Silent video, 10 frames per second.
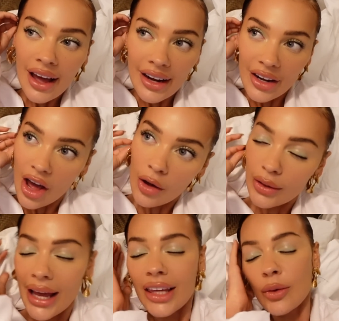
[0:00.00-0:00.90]
I don't know,
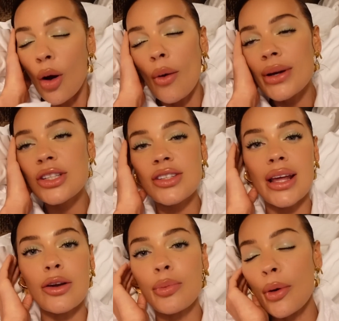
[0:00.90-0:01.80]
like, you always just
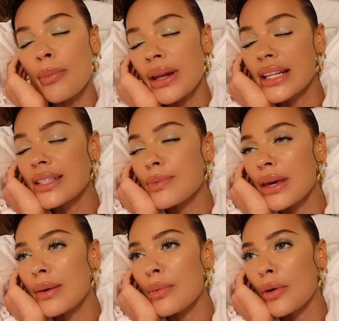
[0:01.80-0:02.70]
end up bumping into
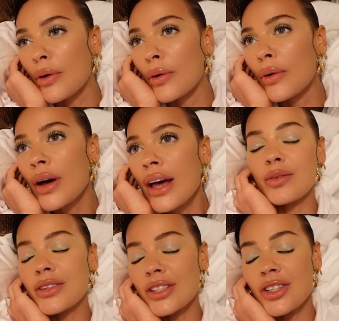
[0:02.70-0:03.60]
people.
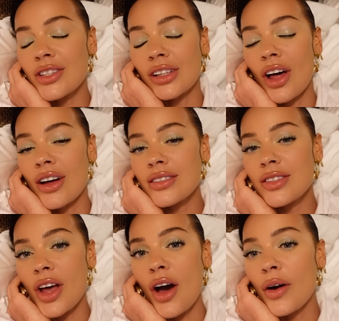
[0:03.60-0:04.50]
There's just a lot.
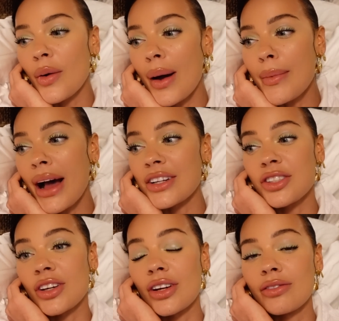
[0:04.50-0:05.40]
So I'm not
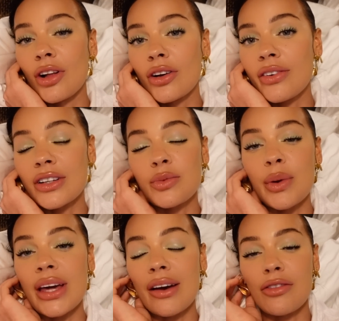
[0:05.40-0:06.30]
actually going to vlog Fashion
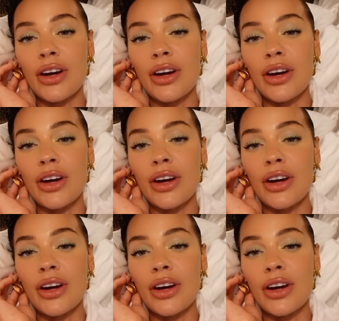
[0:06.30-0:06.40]
Week ever